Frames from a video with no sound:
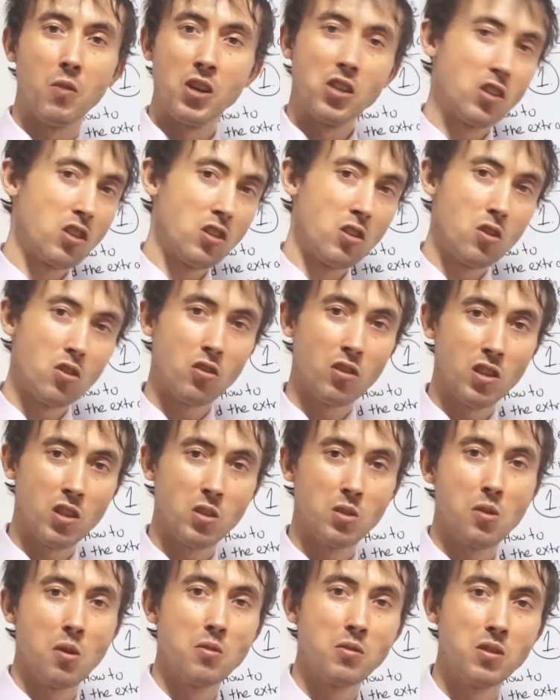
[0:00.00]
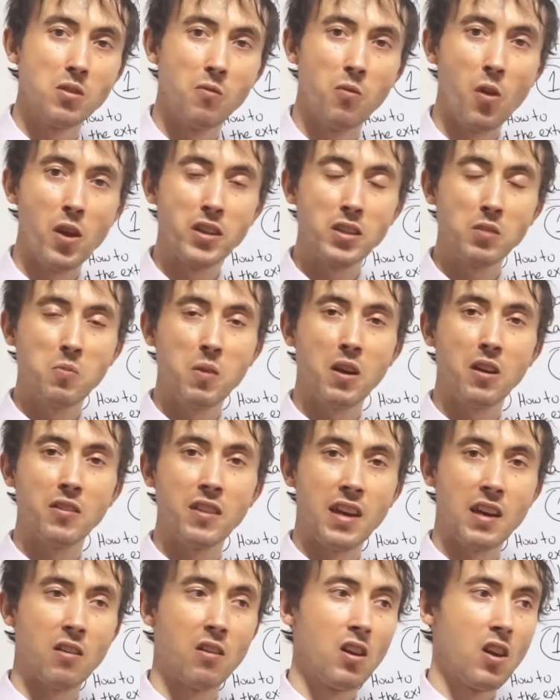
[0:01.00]
which usually just goes to voicemail
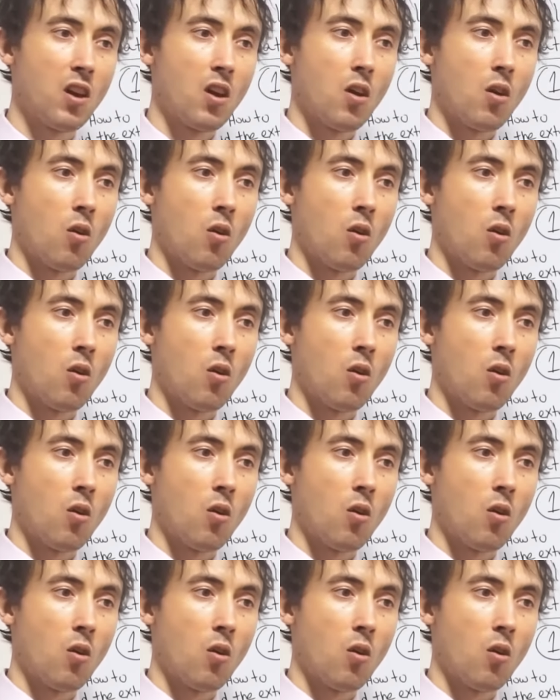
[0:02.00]
now,